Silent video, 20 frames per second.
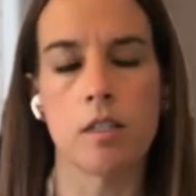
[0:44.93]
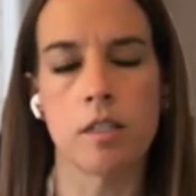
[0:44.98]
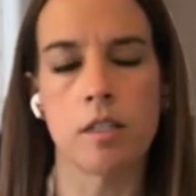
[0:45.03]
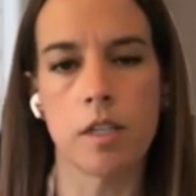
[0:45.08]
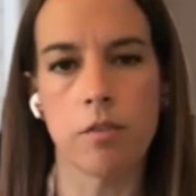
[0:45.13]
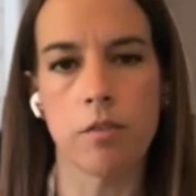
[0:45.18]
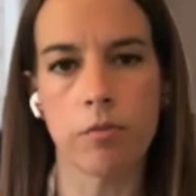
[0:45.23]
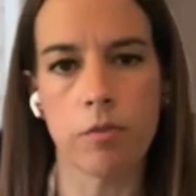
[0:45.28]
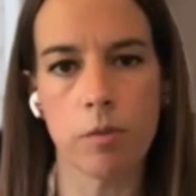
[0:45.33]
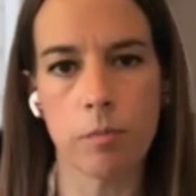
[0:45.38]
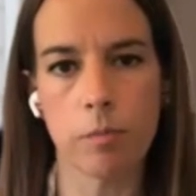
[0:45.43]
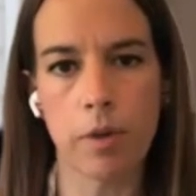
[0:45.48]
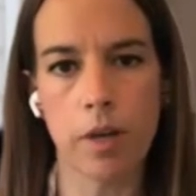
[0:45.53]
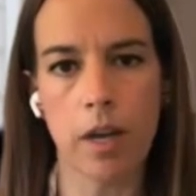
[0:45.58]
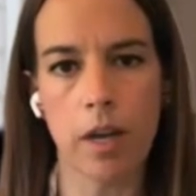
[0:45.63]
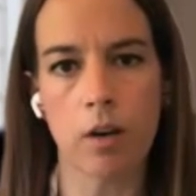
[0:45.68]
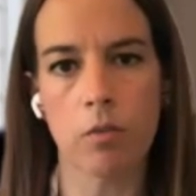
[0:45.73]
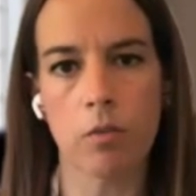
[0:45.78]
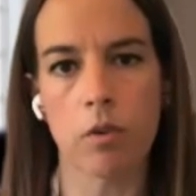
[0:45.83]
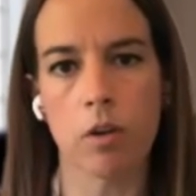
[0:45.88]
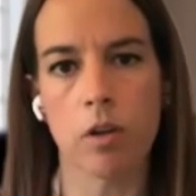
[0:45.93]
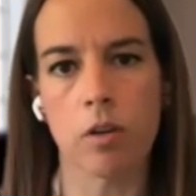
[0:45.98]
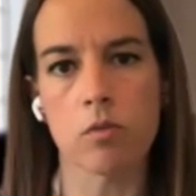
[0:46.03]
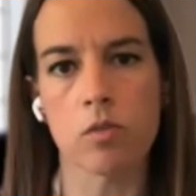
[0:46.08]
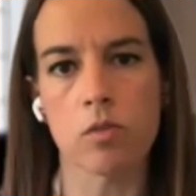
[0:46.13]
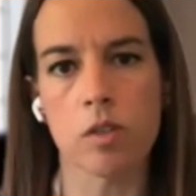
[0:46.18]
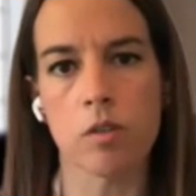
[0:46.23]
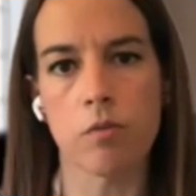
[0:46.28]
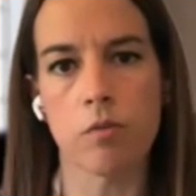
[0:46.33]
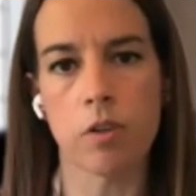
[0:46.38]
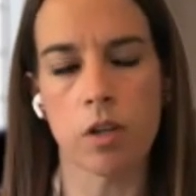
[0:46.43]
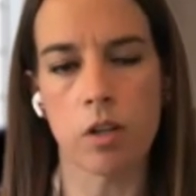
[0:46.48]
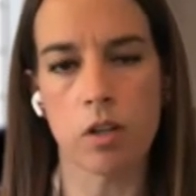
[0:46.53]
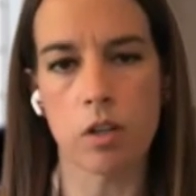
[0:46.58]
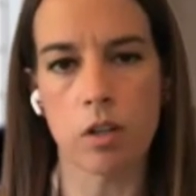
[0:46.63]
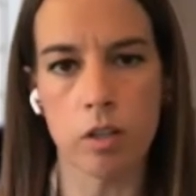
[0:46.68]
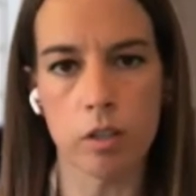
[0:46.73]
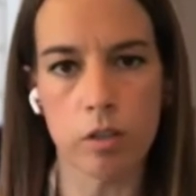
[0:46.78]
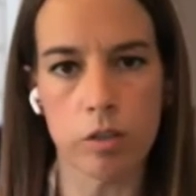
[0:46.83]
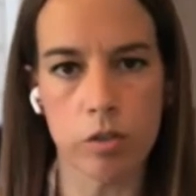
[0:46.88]
different backgrounds, different
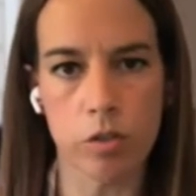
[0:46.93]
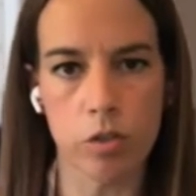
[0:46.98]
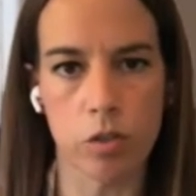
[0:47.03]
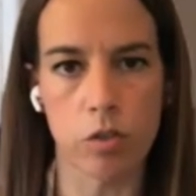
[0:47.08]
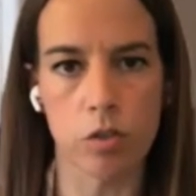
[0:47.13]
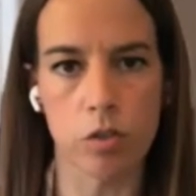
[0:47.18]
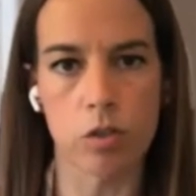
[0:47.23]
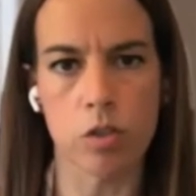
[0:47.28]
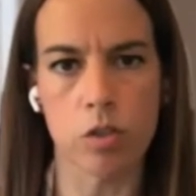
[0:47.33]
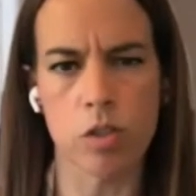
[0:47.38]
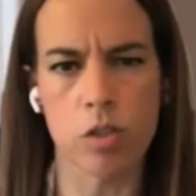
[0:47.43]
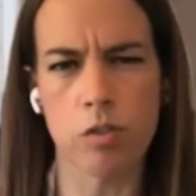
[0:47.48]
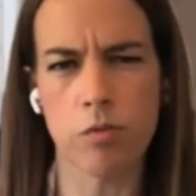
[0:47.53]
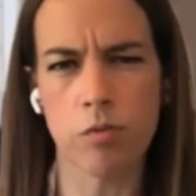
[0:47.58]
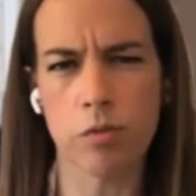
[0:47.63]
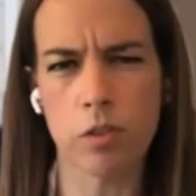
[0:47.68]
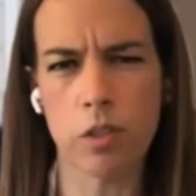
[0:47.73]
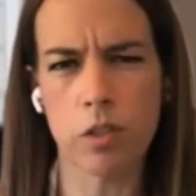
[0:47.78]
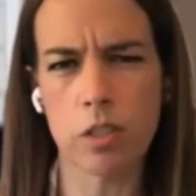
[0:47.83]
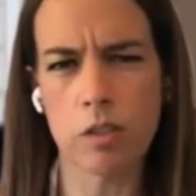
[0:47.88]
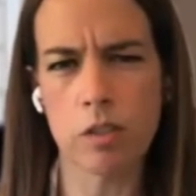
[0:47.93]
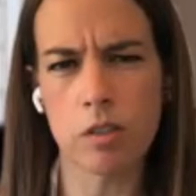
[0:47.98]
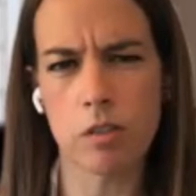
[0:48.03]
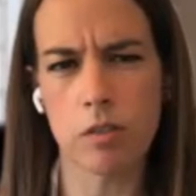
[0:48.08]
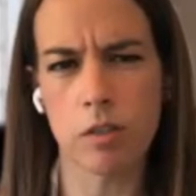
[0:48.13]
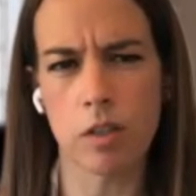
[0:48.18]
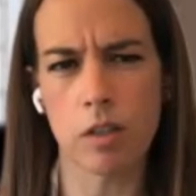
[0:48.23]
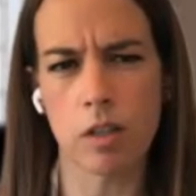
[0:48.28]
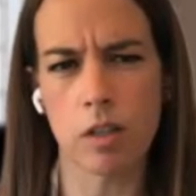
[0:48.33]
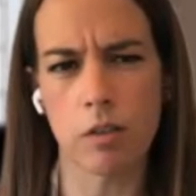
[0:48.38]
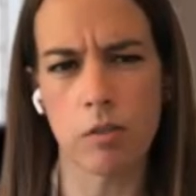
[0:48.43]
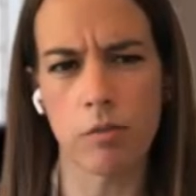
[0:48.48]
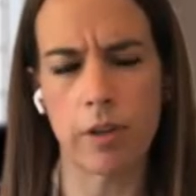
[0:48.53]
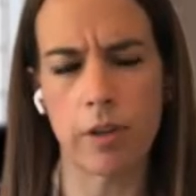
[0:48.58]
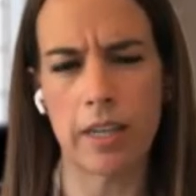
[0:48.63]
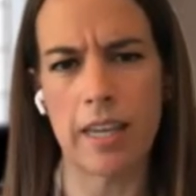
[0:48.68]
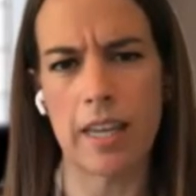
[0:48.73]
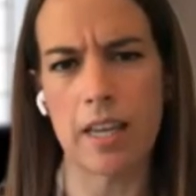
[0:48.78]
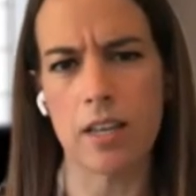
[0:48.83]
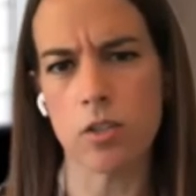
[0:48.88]
cultures, different
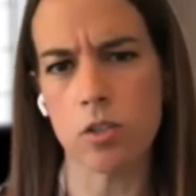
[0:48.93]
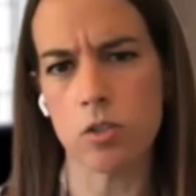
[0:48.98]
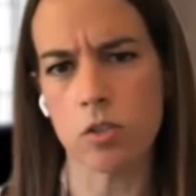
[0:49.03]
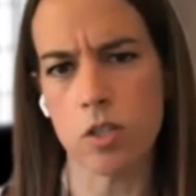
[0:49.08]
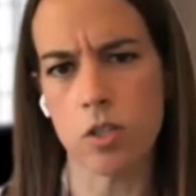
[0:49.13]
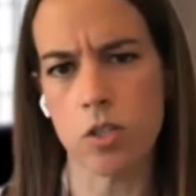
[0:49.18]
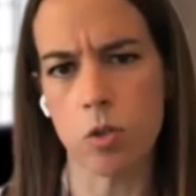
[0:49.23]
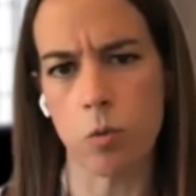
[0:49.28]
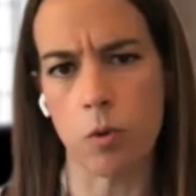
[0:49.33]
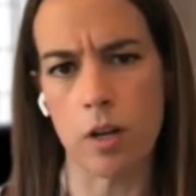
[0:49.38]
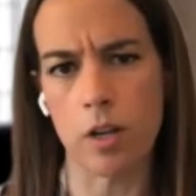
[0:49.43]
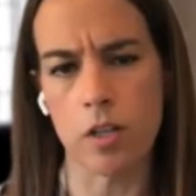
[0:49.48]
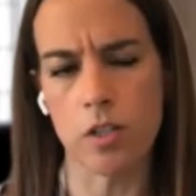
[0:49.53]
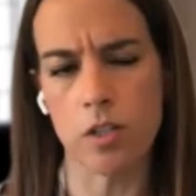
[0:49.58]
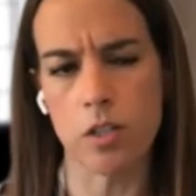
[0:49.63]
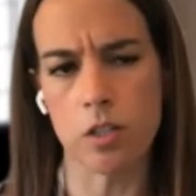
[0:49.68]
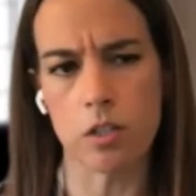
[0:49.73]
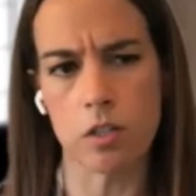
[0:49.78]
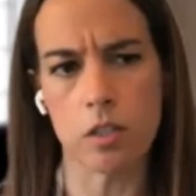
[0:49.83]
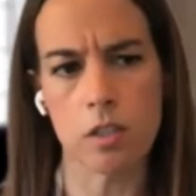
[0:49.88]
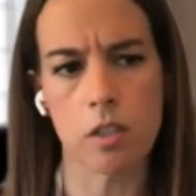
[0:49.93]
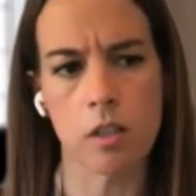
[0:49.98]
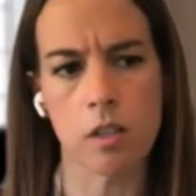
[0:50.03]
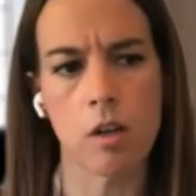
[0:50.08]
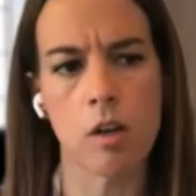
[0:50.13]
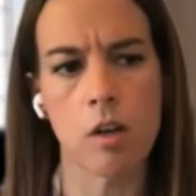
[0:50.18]
financial situations.